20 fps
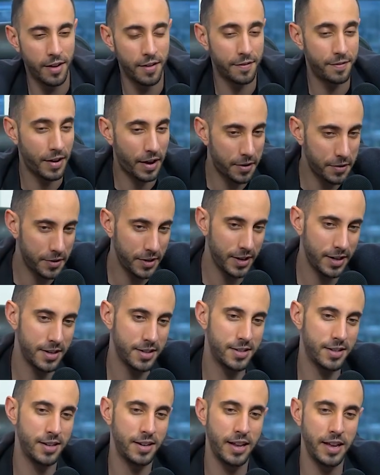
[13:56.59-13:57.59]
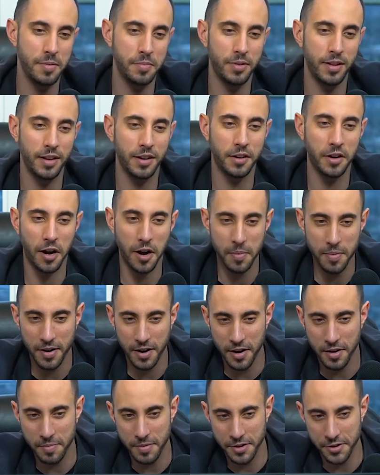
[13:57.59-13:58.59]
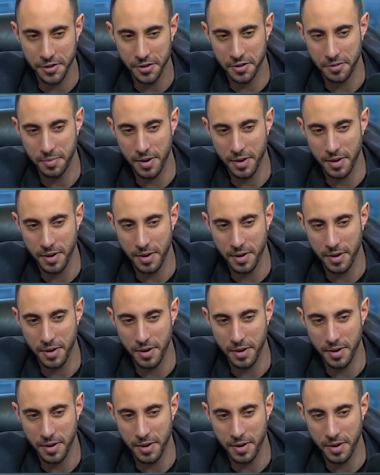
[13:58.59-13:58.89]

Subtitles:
Foundry is enabling carbon and emissions